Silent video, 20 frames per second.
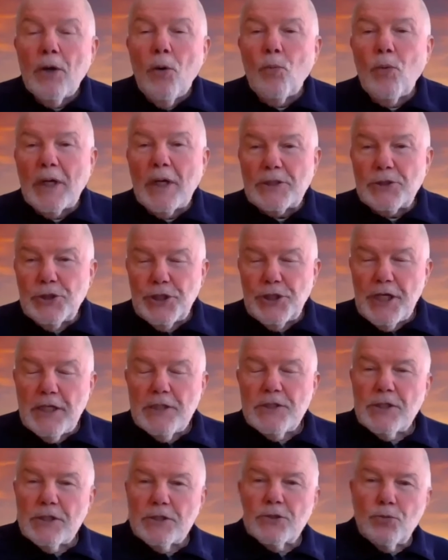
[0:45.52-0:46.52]
what
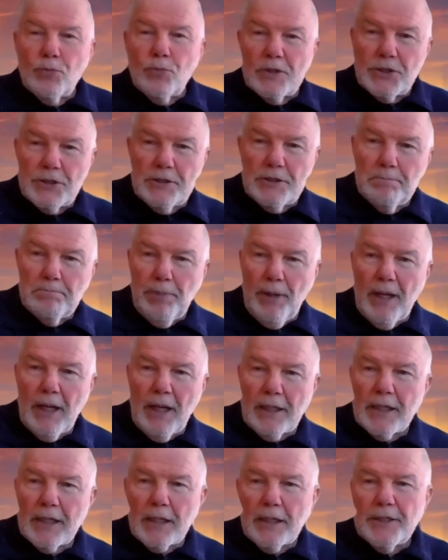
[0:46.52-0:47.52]
Jesus was
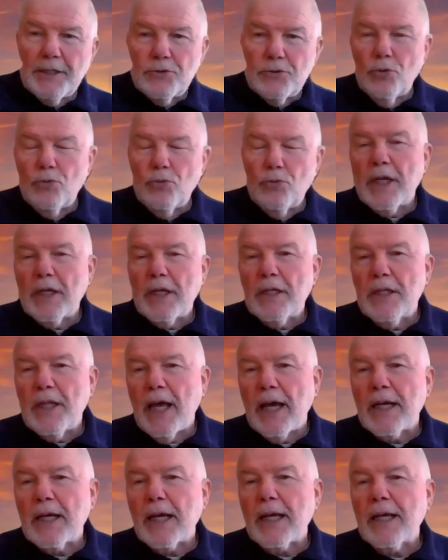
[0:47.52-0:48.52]
symbolically doing in
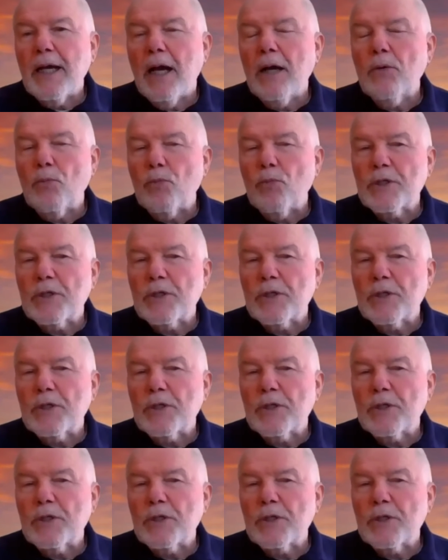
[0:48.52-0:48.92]
that account,